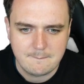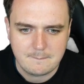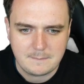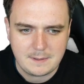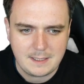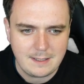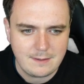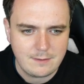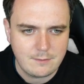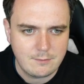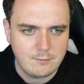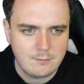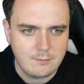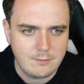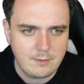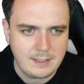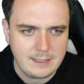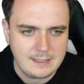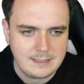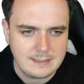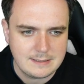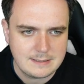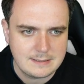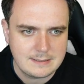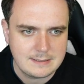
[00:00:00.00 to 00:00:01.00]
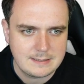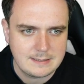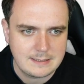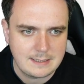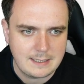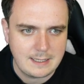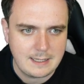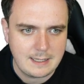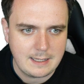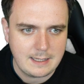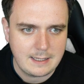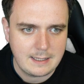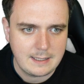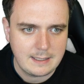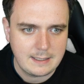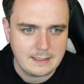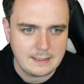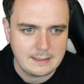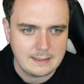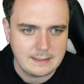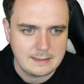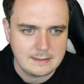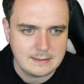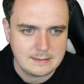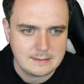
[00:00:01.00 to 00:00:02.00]
Get the right
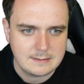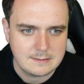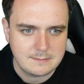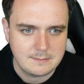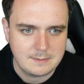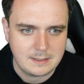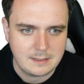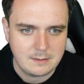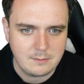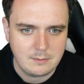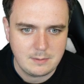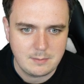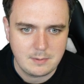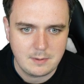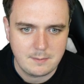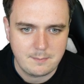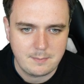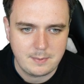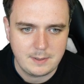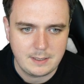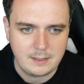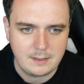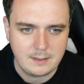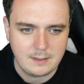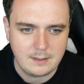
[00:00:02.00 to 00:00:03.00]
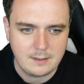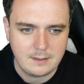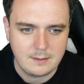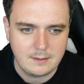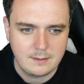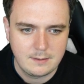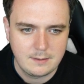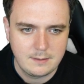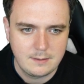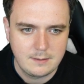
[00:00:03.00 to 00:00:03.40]
size, make it a wee bit bigger,